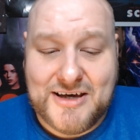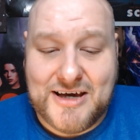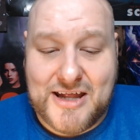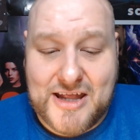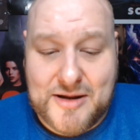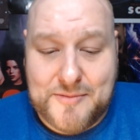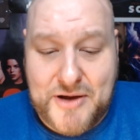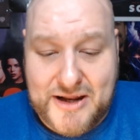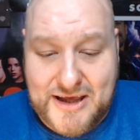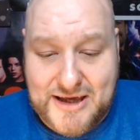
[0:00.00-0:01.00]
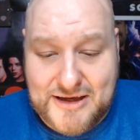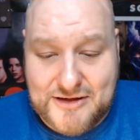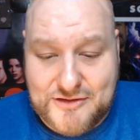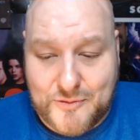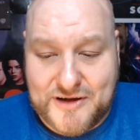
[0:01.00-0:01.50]
And then Penny
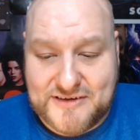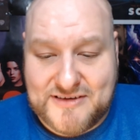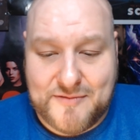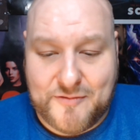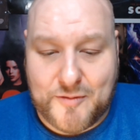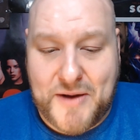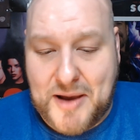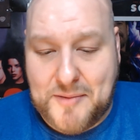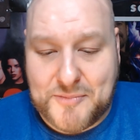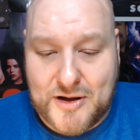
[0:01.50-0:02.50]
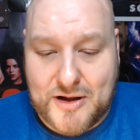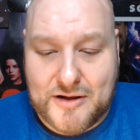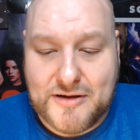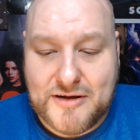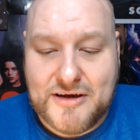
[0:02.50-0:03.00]
joins them for paintball.